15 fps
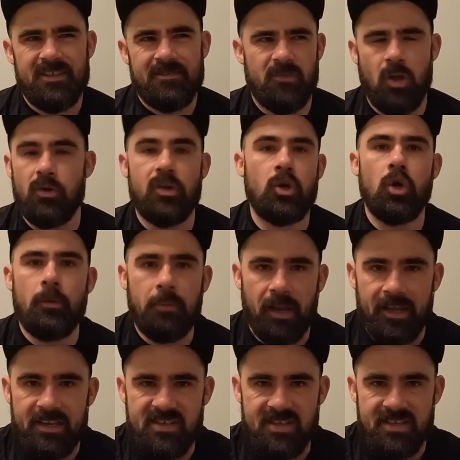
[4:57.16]
The only good
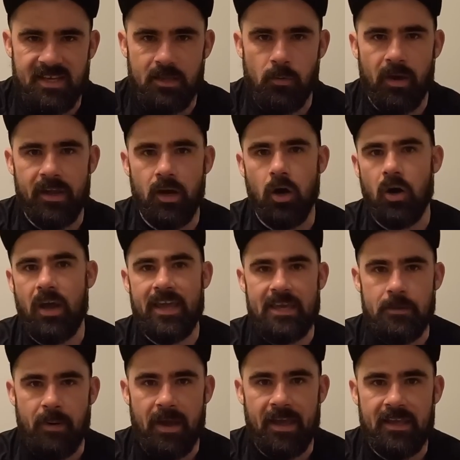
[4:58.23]
places anyway are
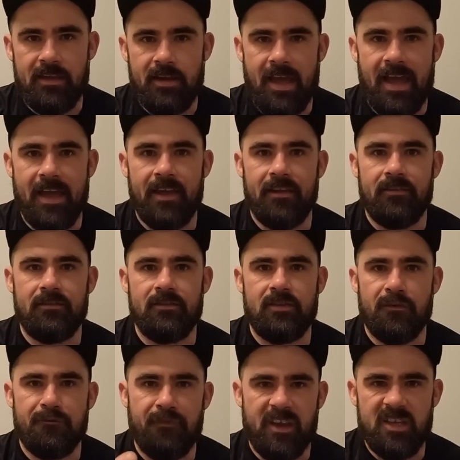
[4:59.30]
eBay and
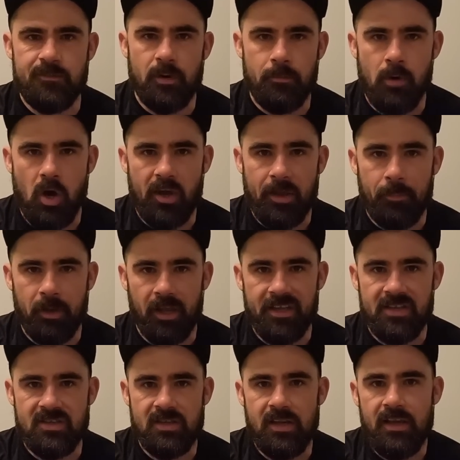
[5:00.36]
Facebook
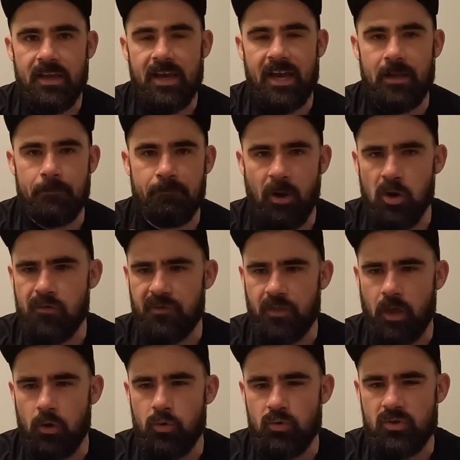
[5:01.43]
Marketplace, and both of
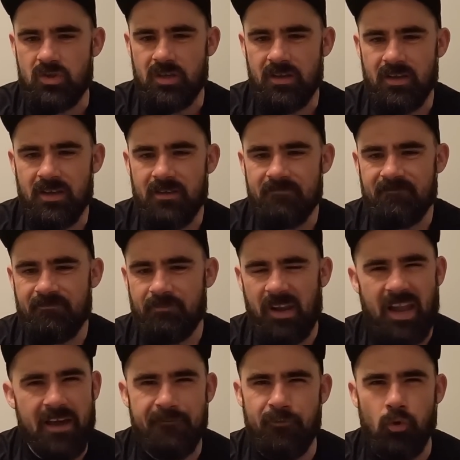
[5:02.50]
those
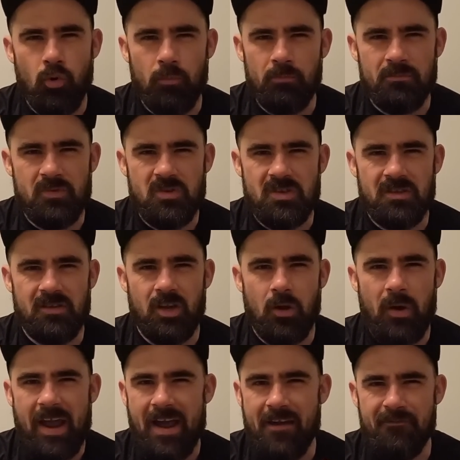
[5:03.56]
platforms, you know,
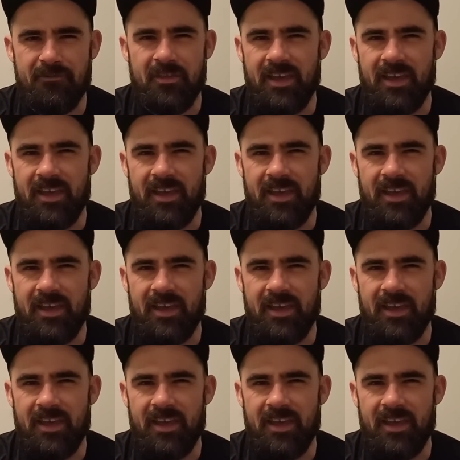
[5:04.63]
have